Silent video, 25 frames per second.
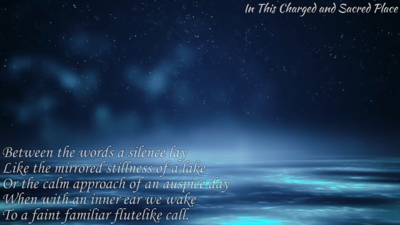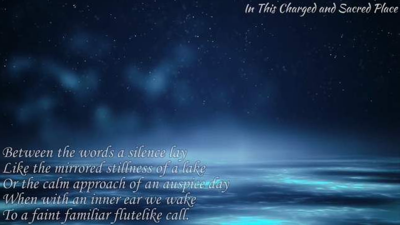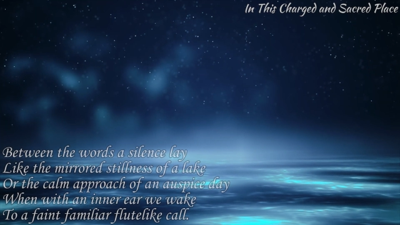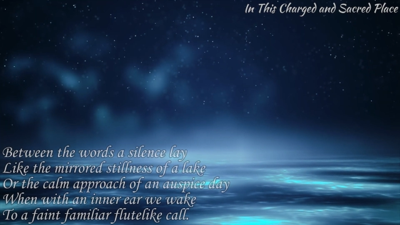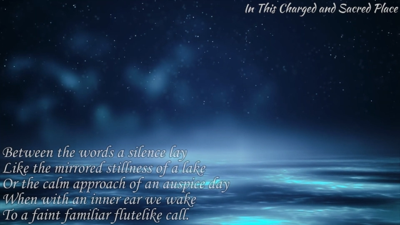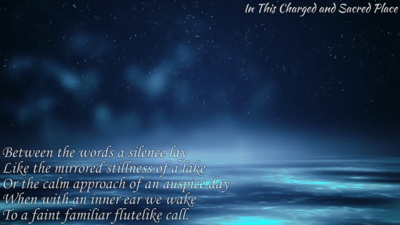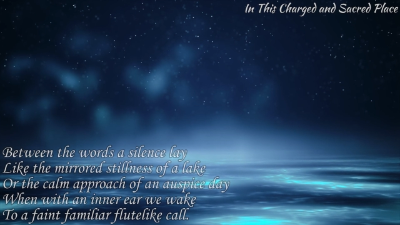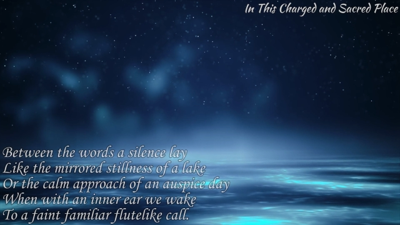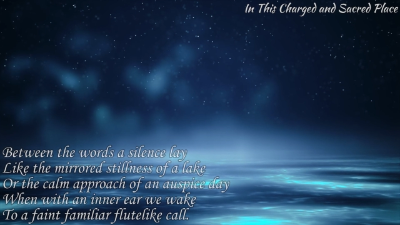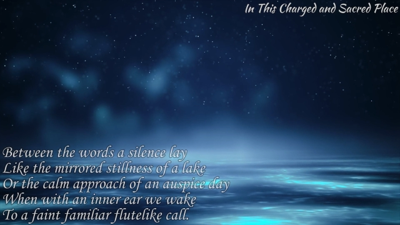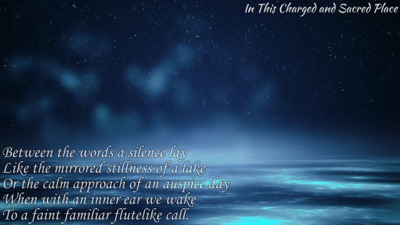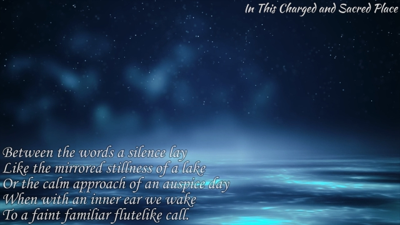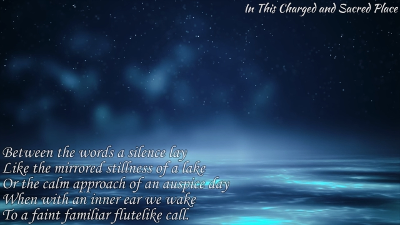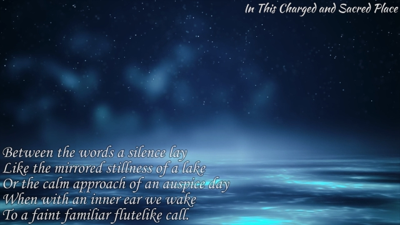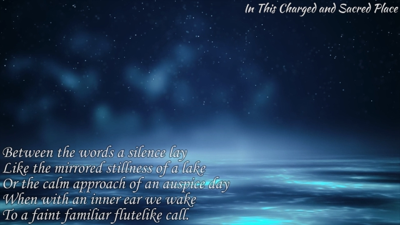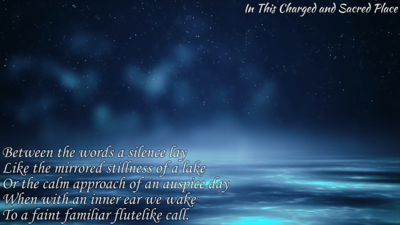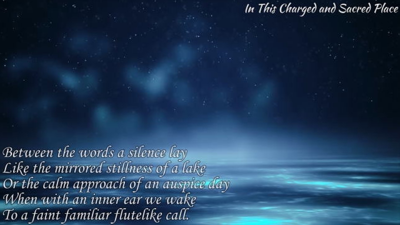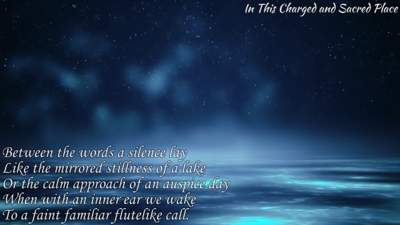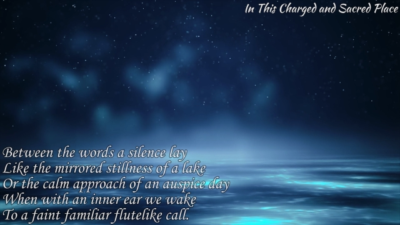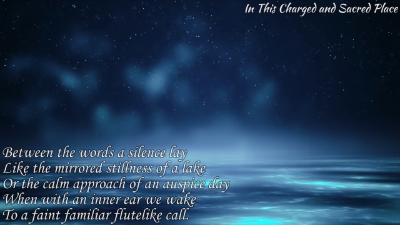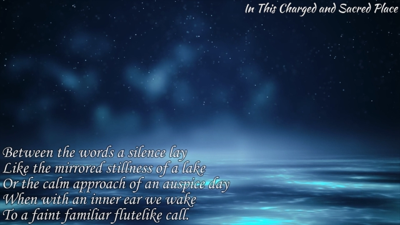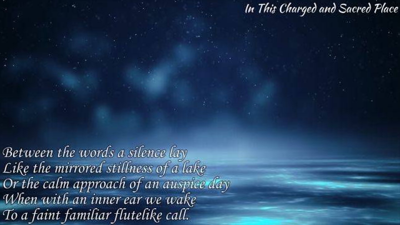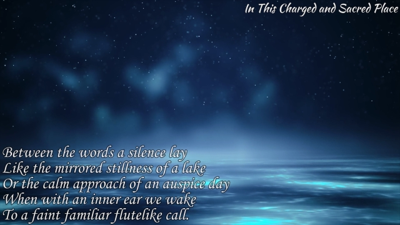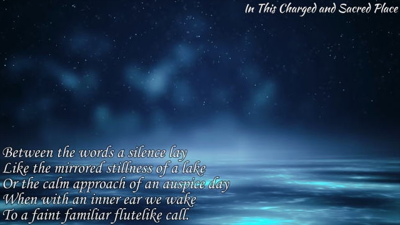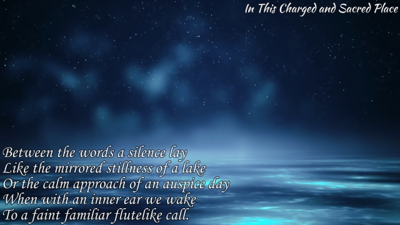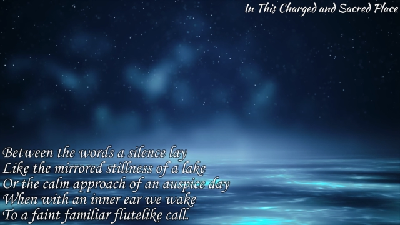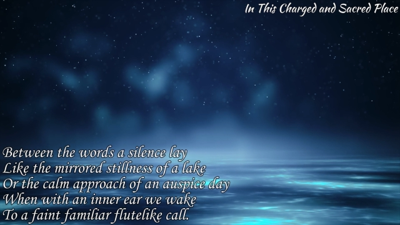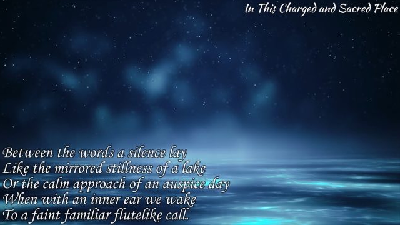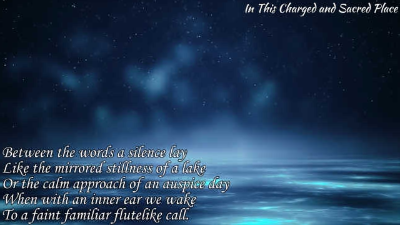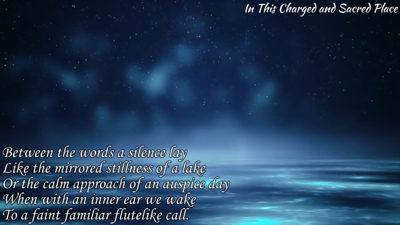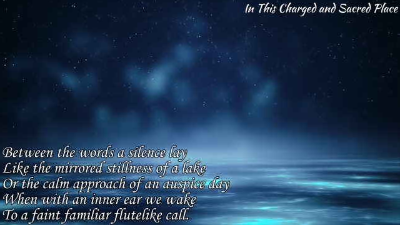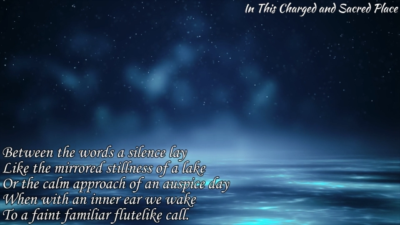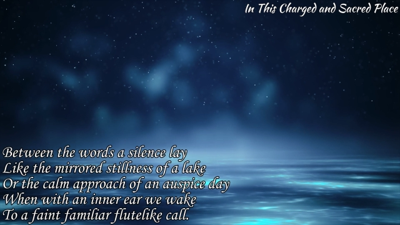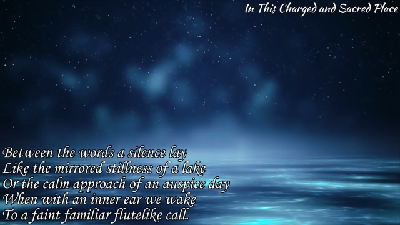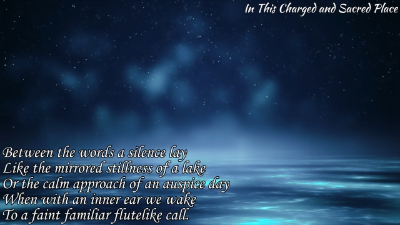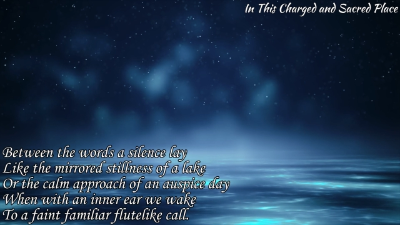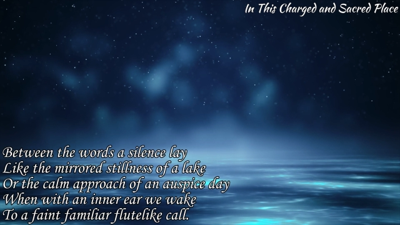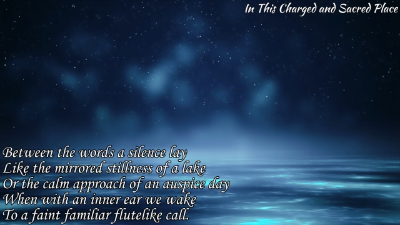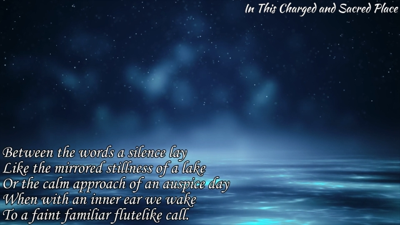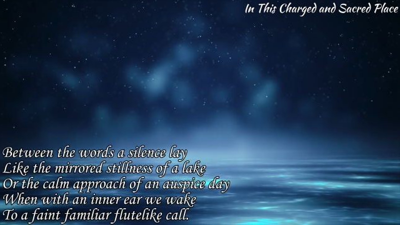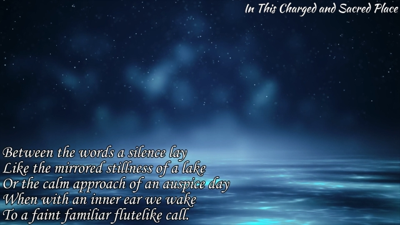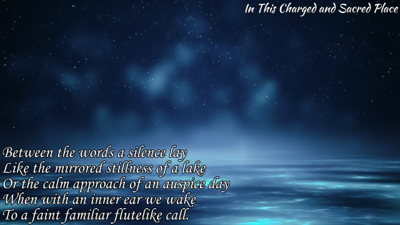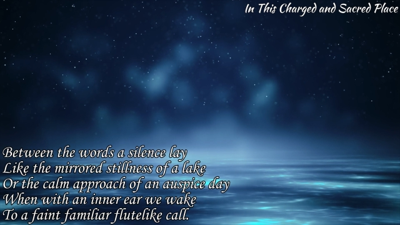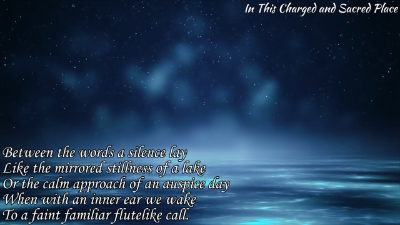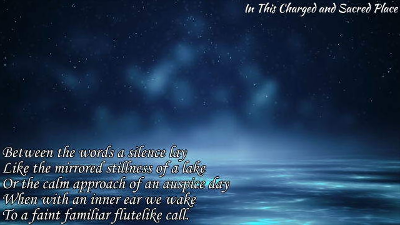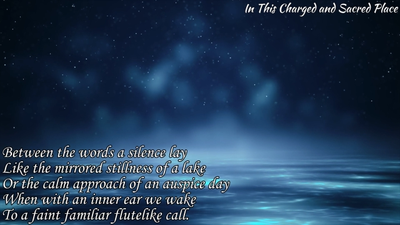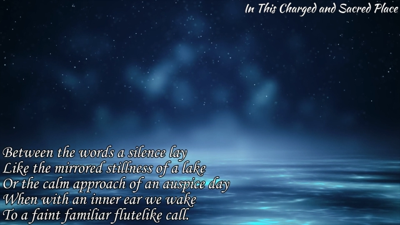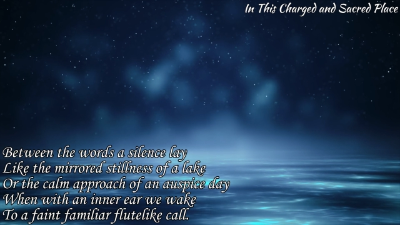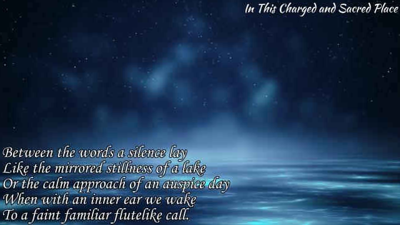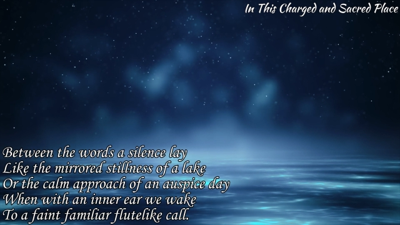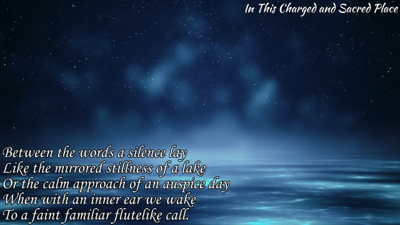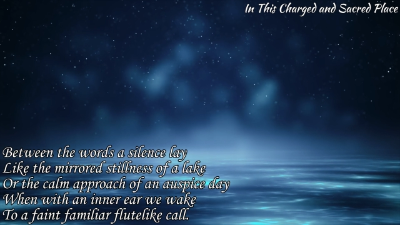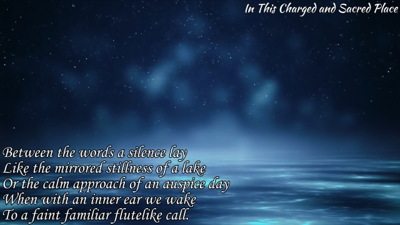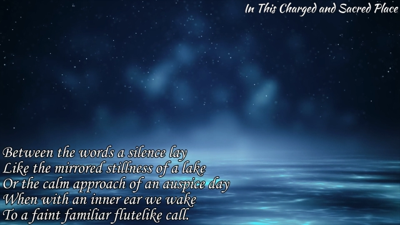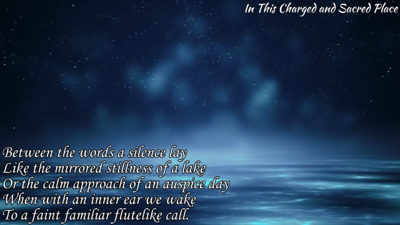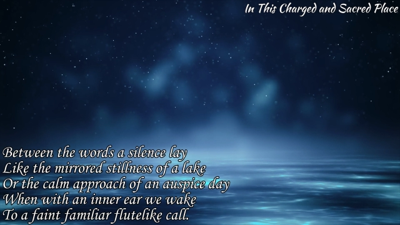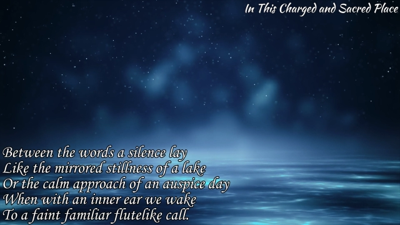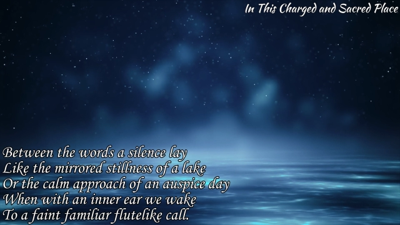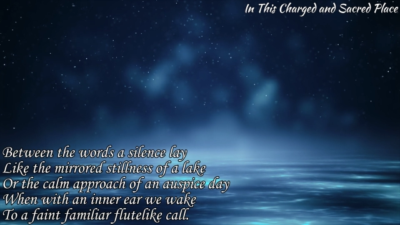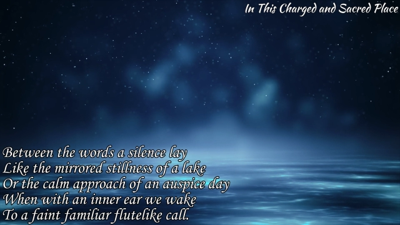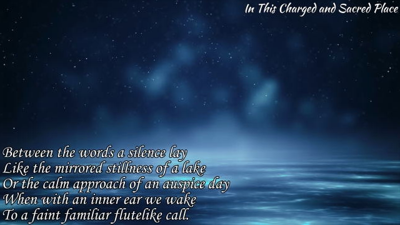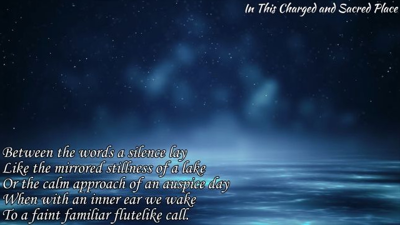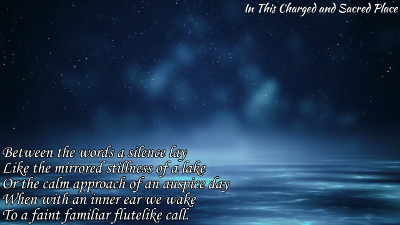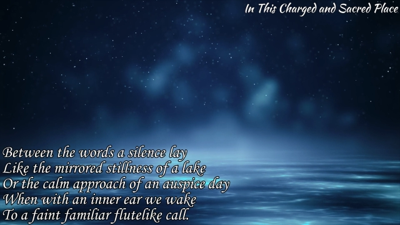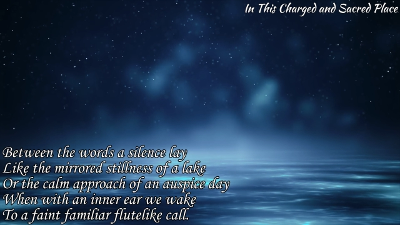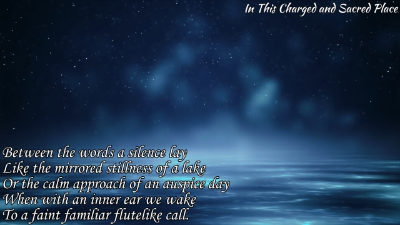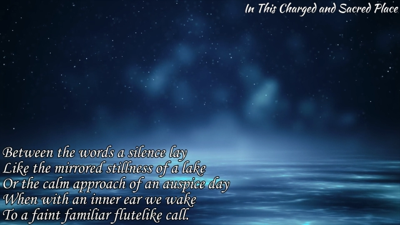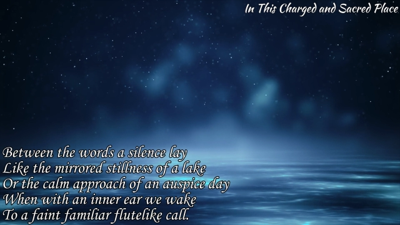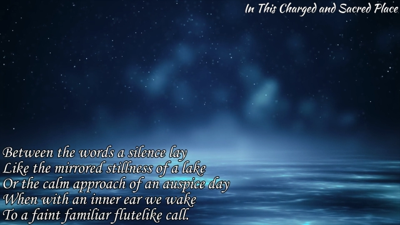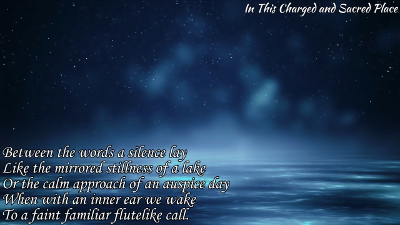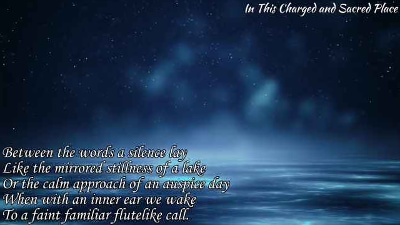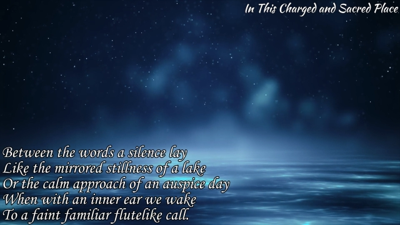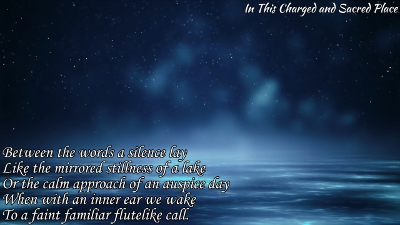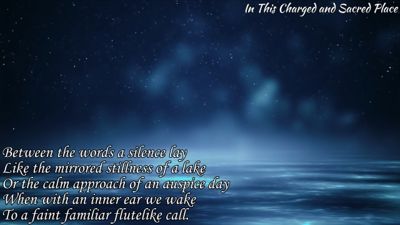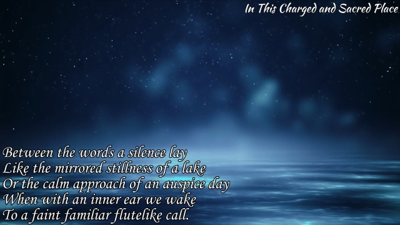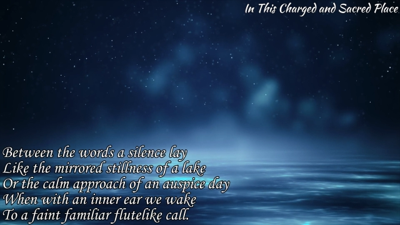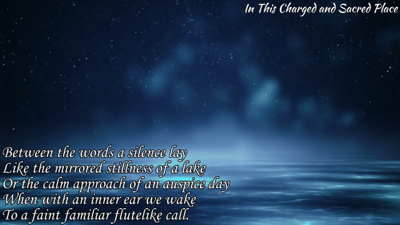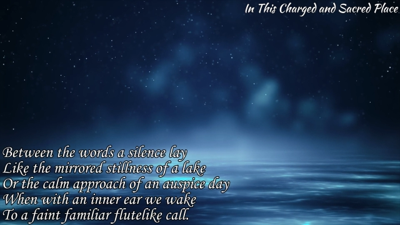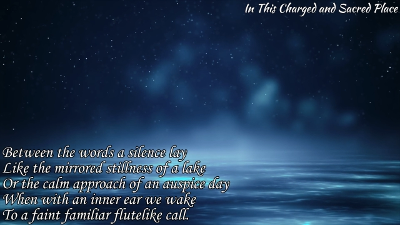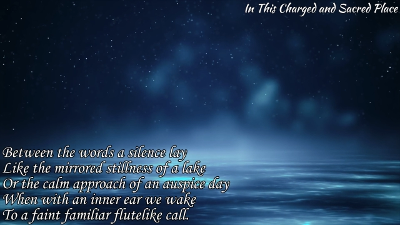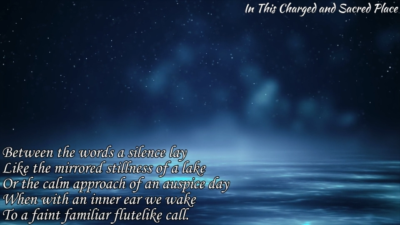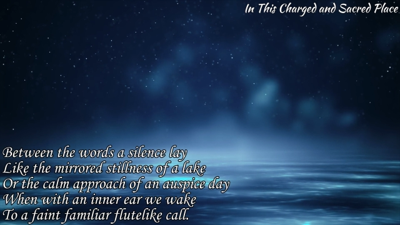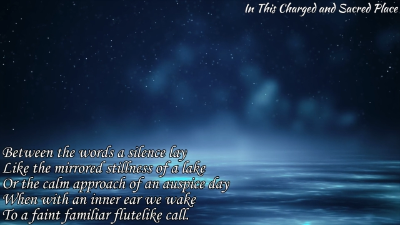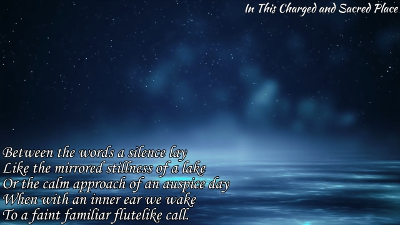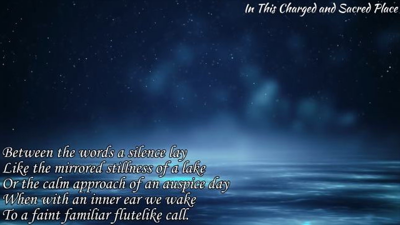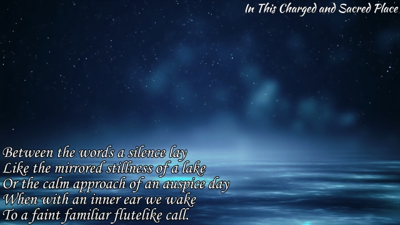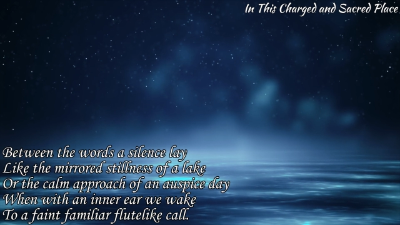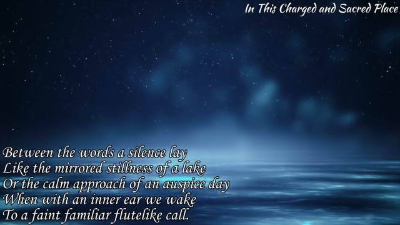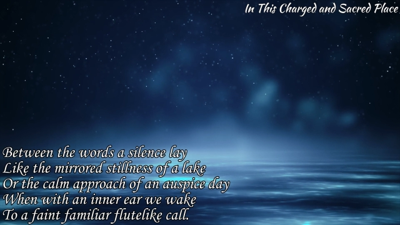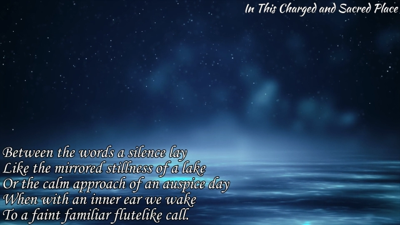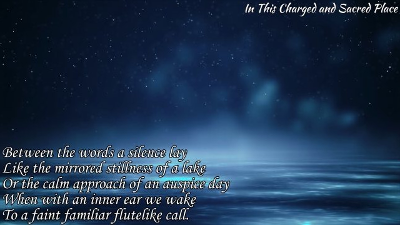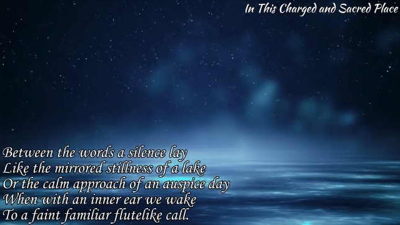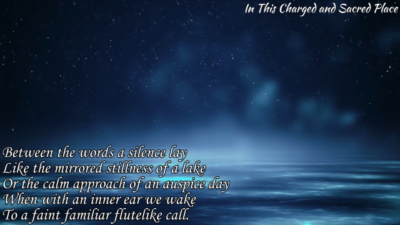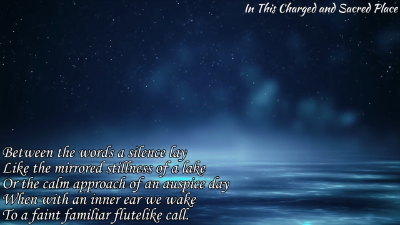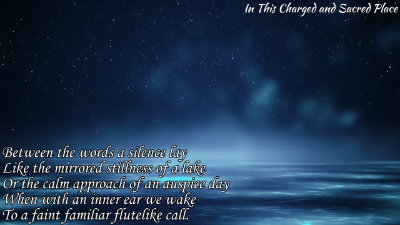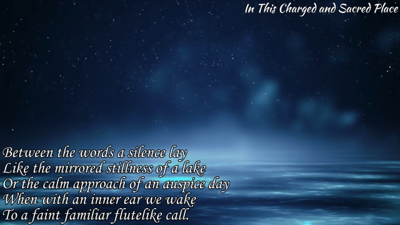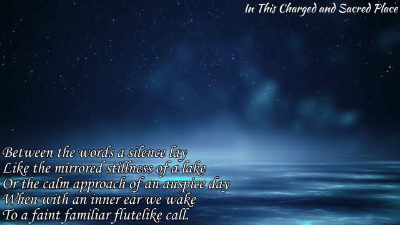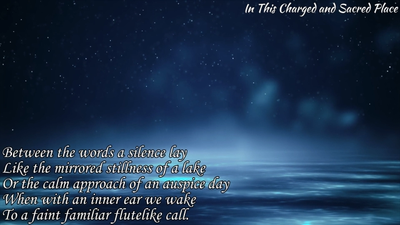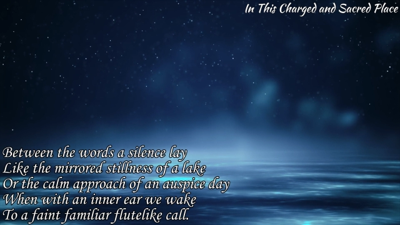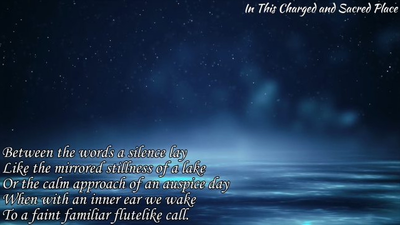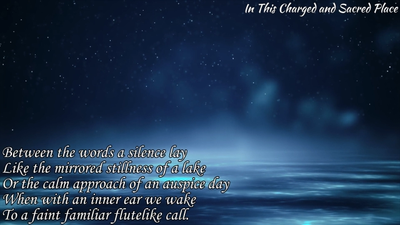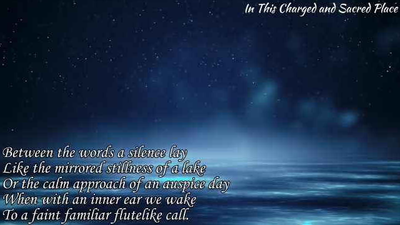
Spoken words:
[unreadable: no face in view]